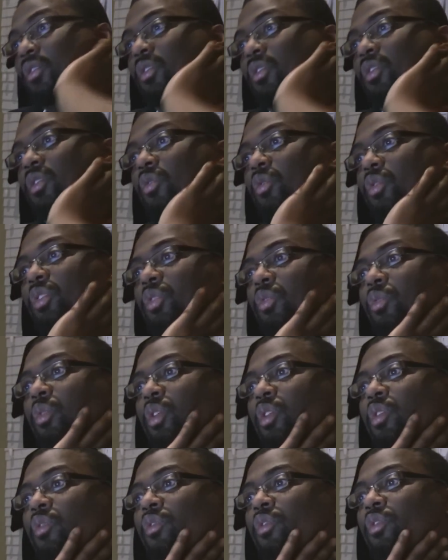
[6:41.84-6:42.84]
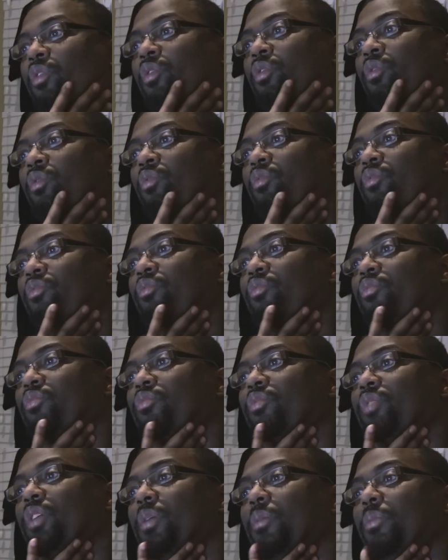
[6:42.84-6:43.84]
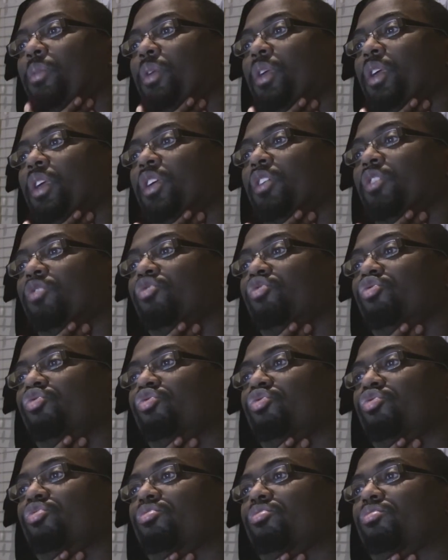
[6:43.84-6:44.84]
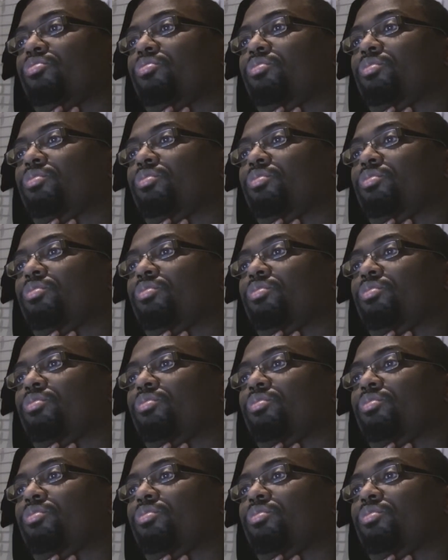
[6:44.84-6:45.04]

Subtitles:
with the win over Rampage,